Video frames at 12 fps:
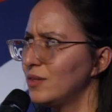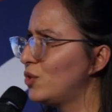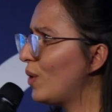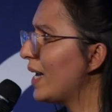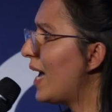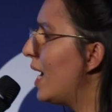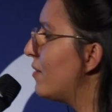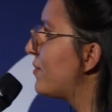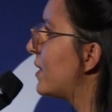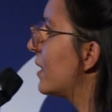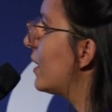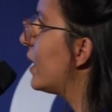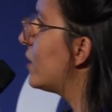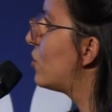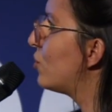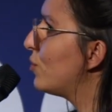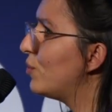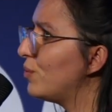Do I have suddenly
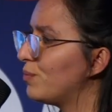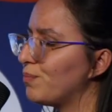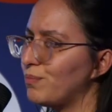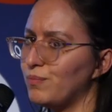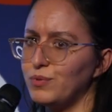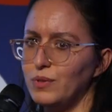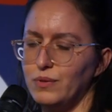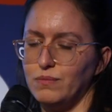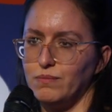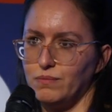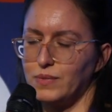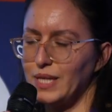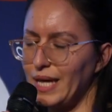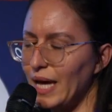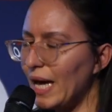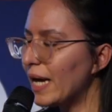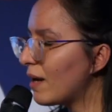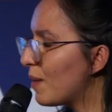to
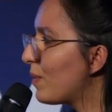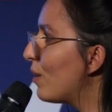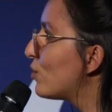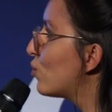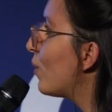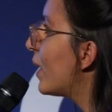care about what